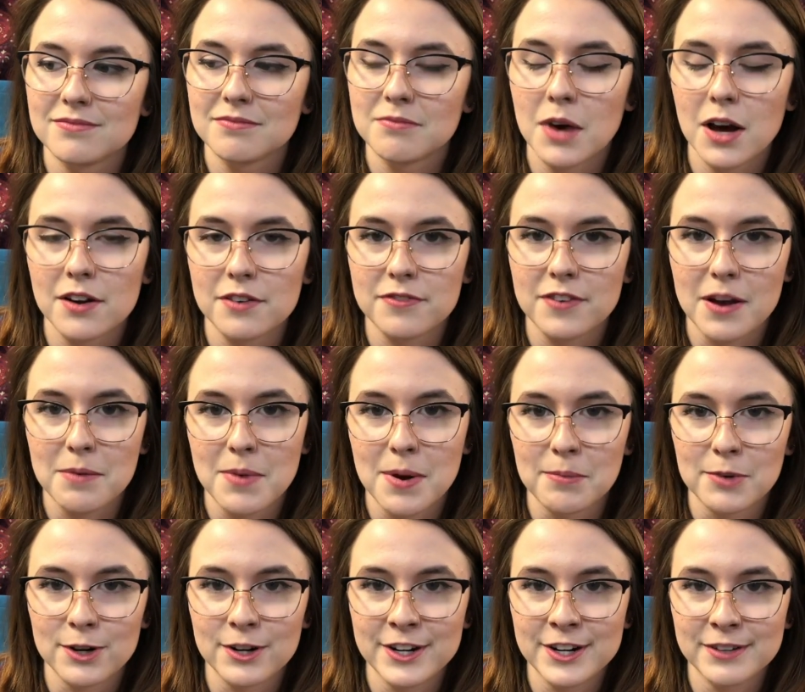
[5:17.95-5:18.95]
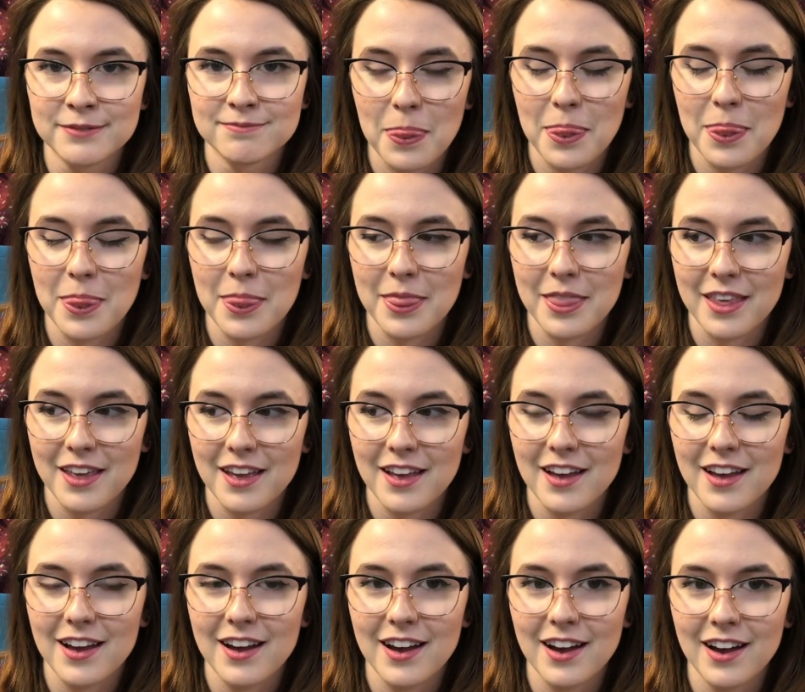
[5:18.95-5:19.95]
modify memory.
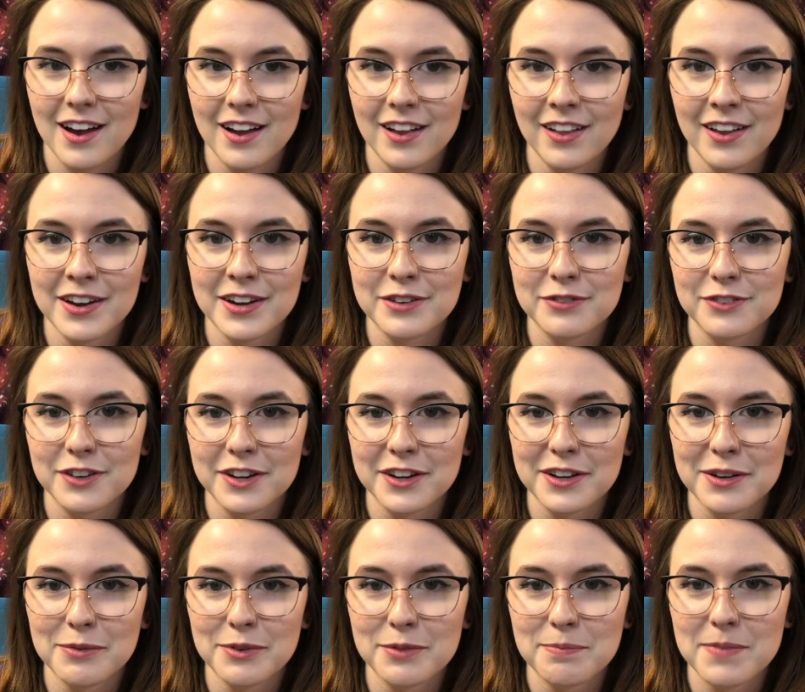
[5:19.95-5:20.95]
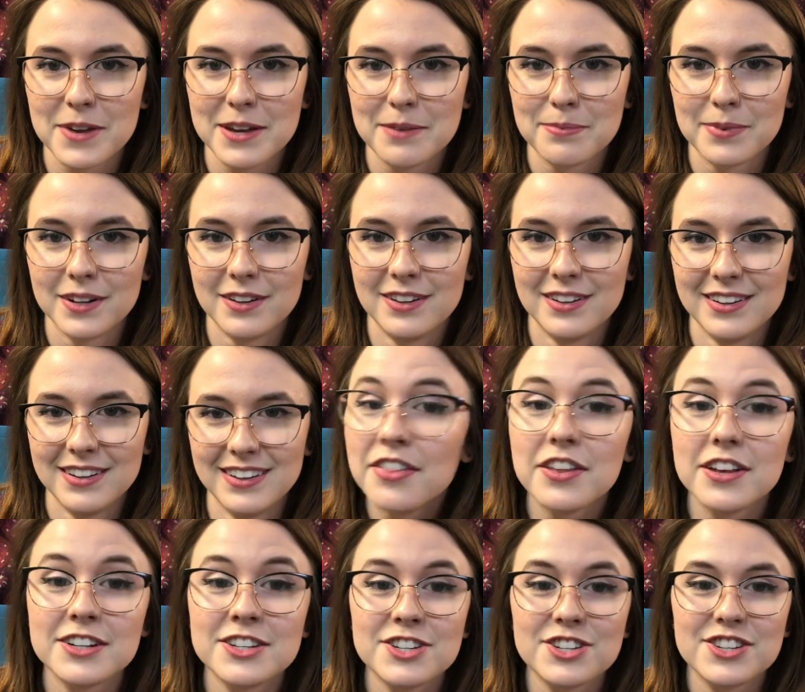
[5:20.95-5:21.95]
I like fucking with people.
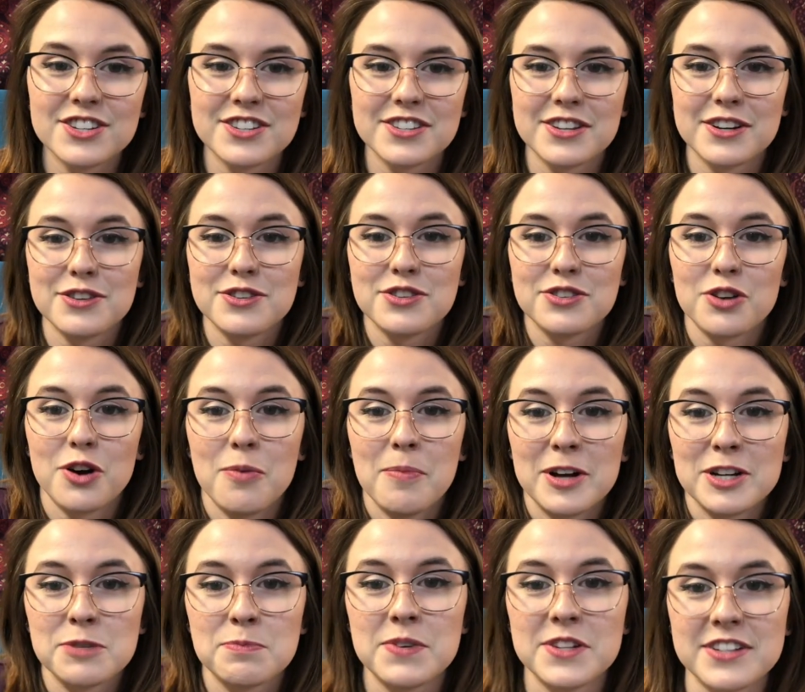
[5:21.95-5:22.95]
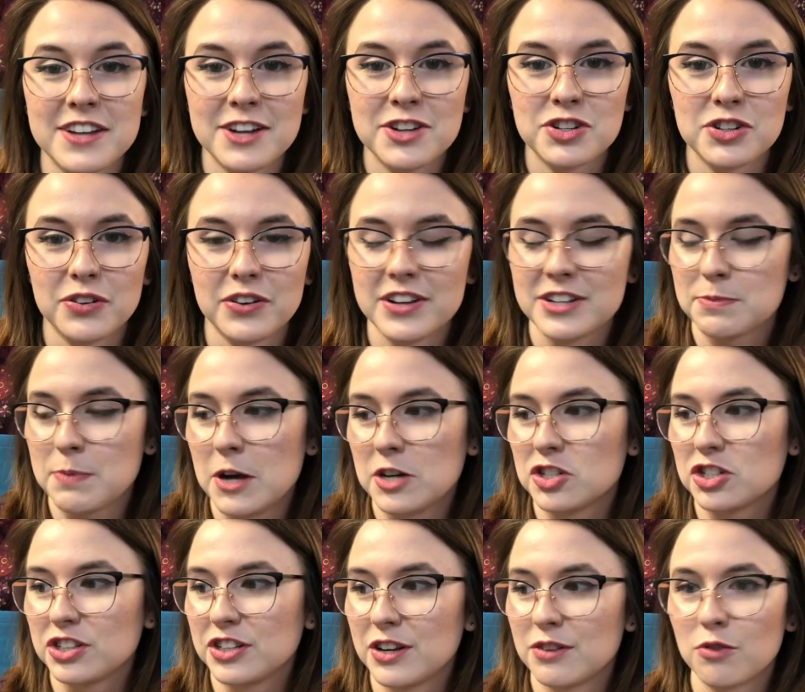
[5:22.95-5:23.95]
It's just, there's so much potential,
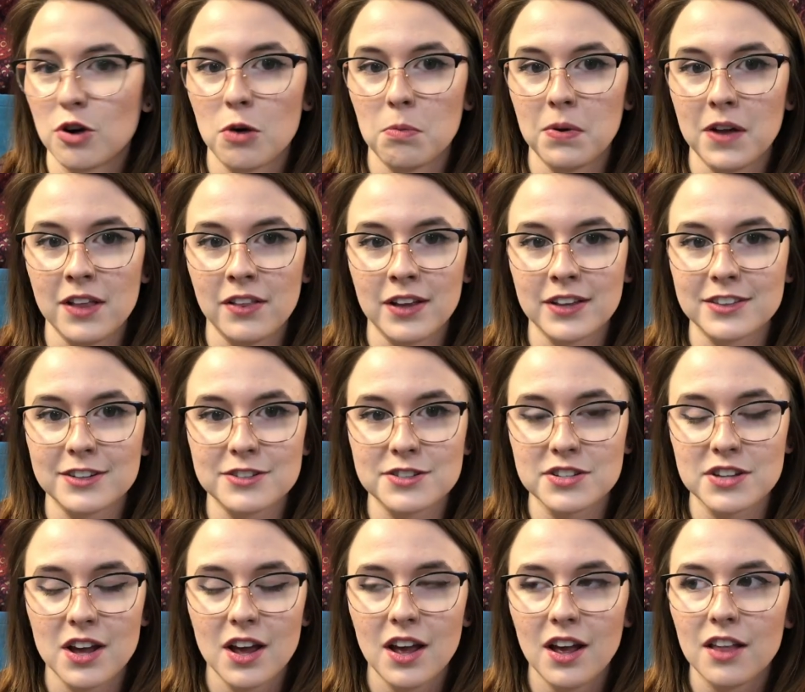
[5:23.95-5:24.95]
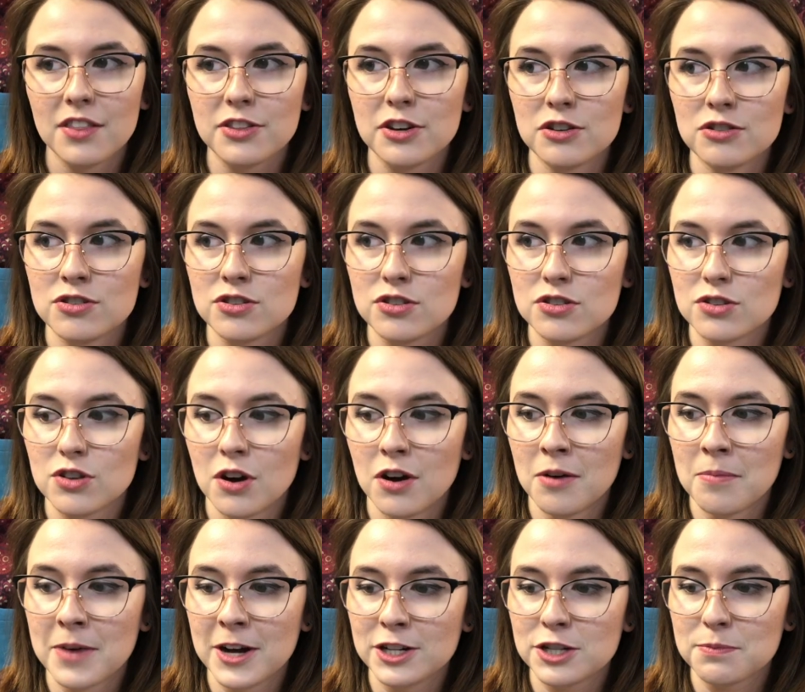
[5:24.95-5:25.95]
especially in roleplay. Like there's
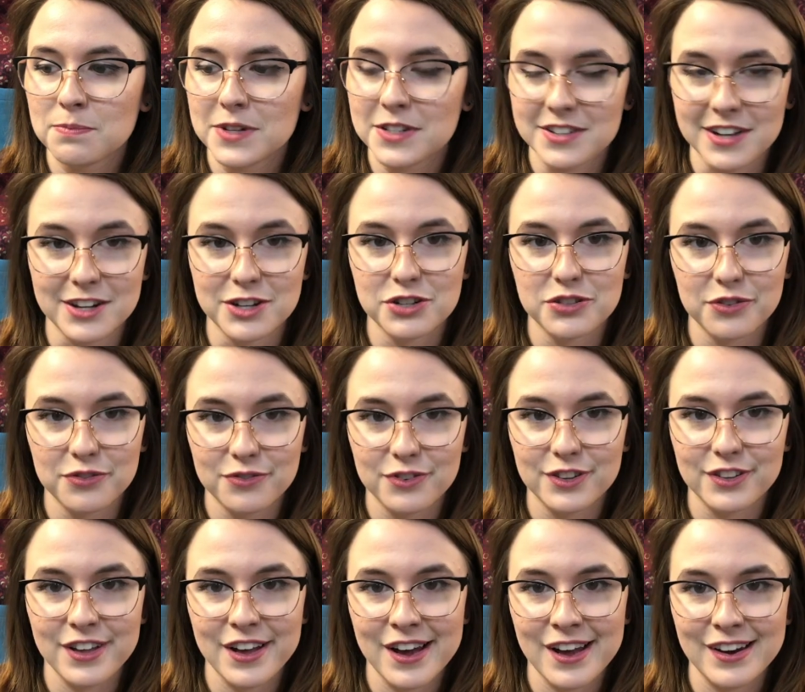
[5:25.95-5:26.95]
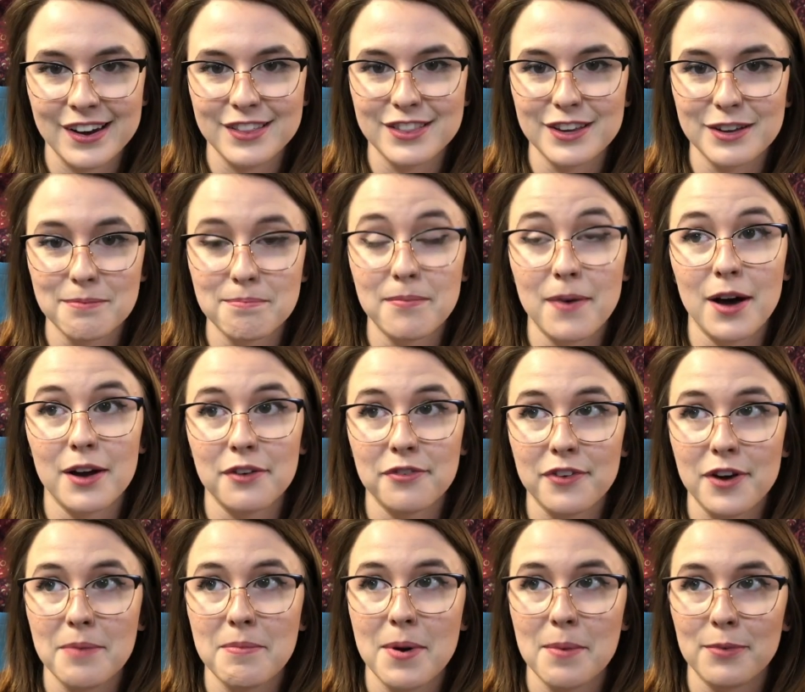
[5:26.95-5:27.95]
so much potential for that. I think
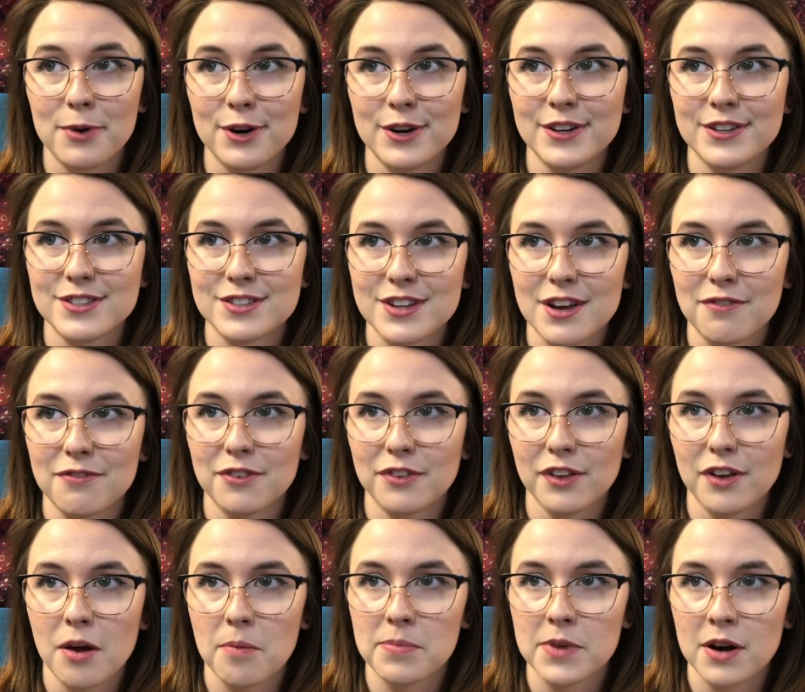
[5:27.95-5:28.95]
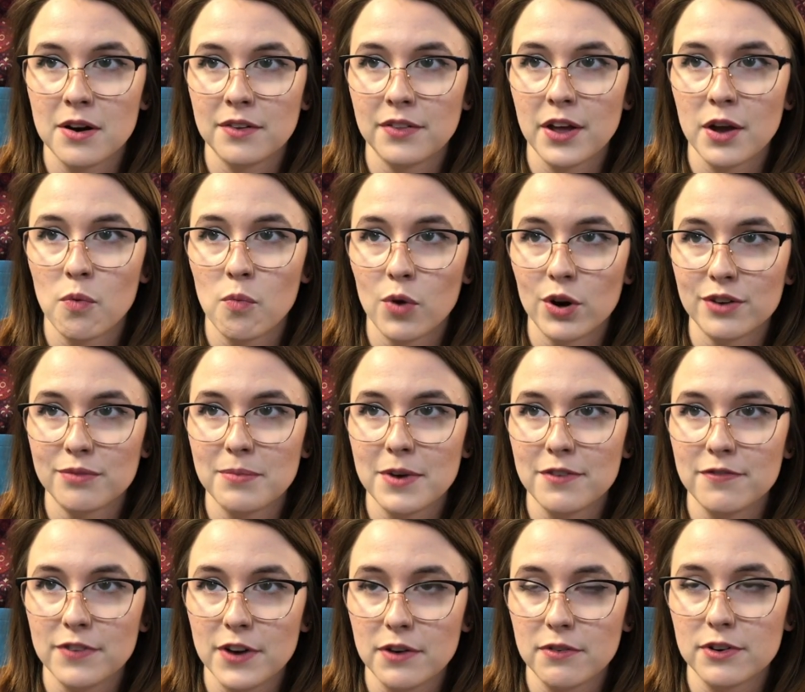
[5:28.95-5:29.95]
modify memory is definitely up there and like one of my
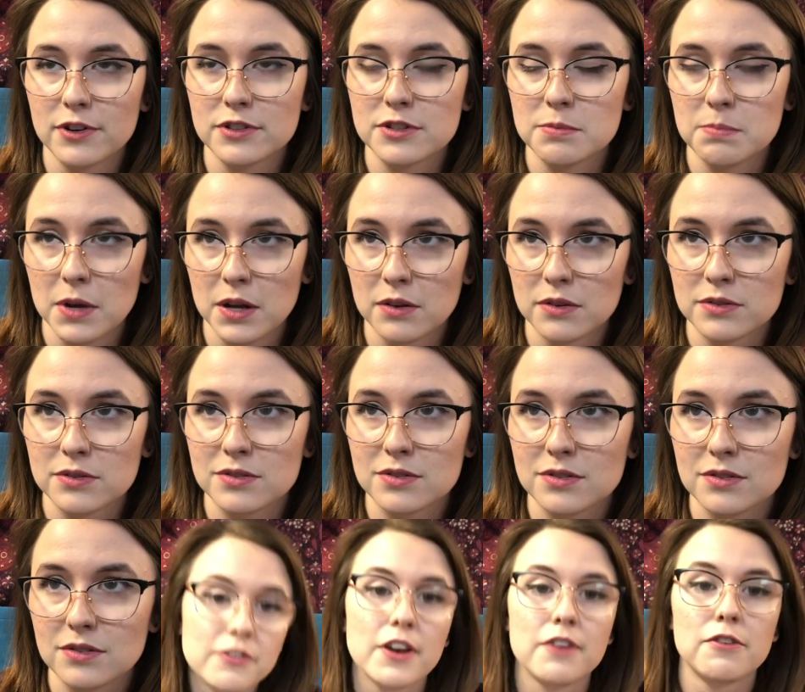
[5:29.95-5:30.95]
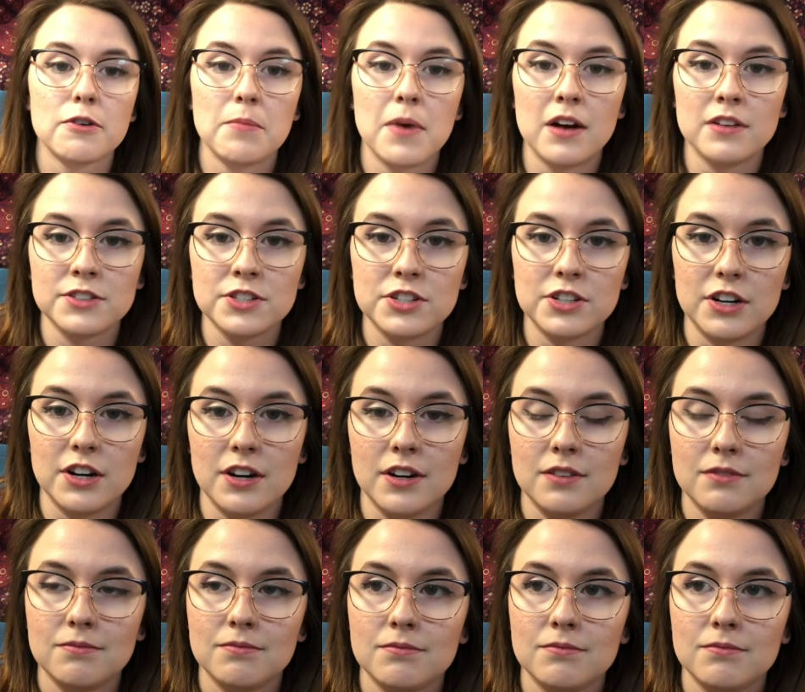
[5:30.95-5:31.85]
favorite spells. Favorite monster,